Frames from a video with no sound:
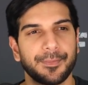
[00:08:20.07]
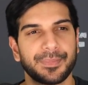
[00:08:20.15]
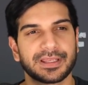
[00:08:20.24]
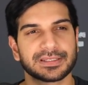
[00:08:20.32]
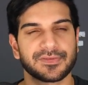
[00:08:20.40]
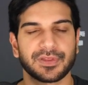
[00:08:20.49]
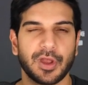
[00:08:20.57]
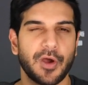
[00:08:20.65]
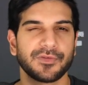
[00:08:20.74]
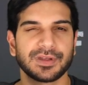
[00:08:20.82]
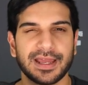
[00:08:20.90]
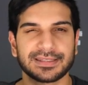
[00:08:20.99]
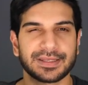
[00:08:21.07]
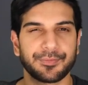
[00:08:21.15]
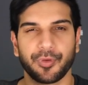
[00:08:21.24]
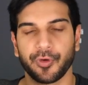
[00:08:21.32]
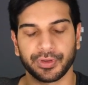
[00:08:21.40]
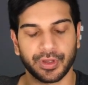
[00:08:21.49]
because of the
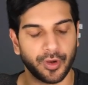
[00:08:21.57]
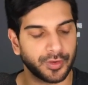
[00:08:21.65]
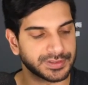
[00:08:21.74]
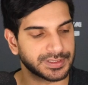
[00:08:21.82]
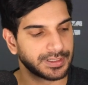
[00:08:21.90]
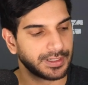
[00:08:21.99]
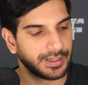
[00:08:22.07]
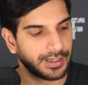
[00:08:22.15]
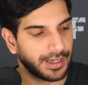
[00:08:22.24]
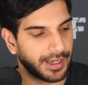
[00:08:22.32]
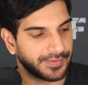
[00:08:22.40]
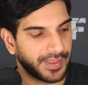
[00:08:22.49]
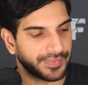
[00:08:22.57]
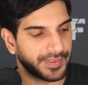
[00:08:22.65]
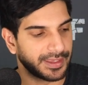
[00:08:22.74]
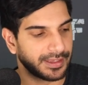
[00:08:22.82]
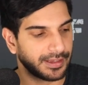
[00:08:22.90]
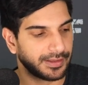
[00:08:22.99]
COVID-19 protocols that
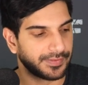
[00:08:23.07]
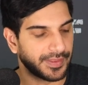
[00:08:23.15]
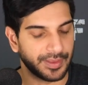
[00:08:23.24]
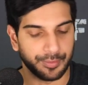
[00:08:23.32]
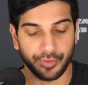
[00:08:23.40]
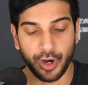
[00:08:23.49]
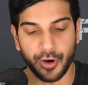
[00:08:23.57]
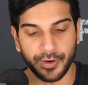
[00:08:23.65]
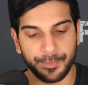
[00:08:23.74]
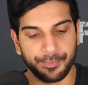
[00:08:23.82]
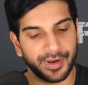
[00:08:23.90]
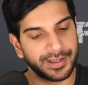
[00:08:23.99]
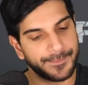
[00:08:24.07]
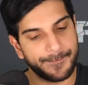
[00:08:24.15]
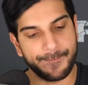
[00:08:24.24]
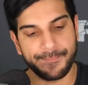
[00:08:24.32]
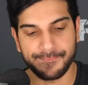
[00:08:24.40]
they broke. But